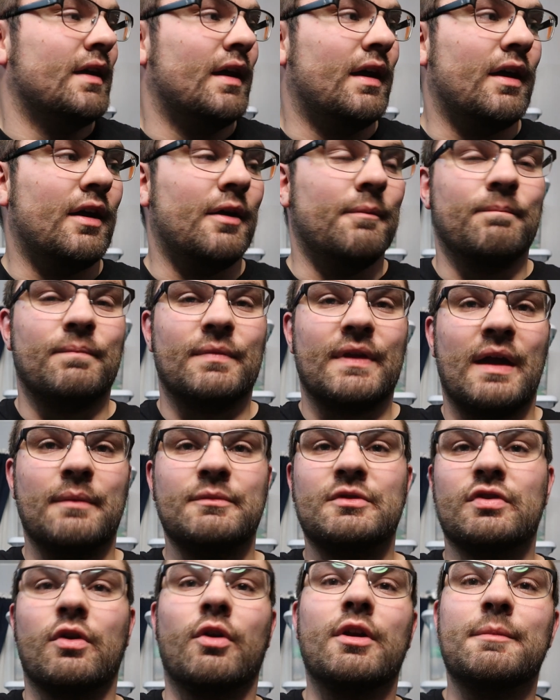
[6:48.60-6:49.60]

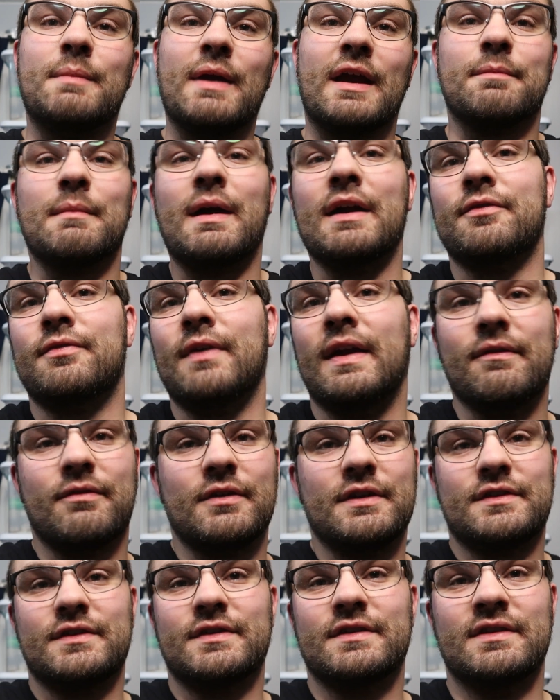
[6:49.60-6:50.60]
I'm just holding back my
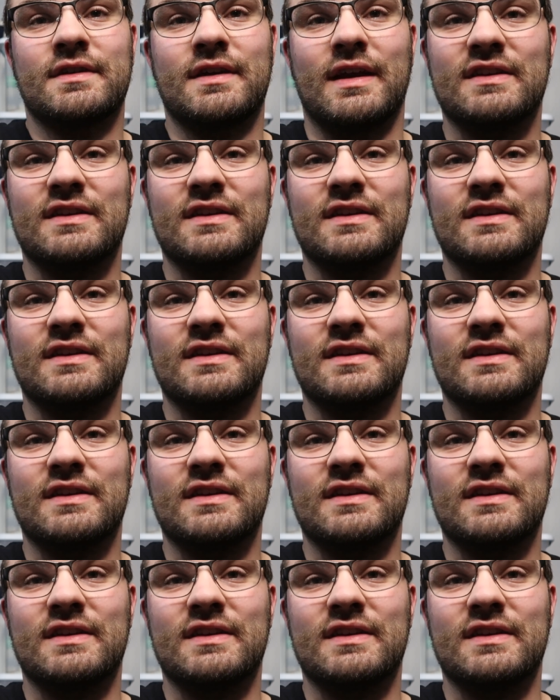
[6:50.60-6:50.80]
favorites.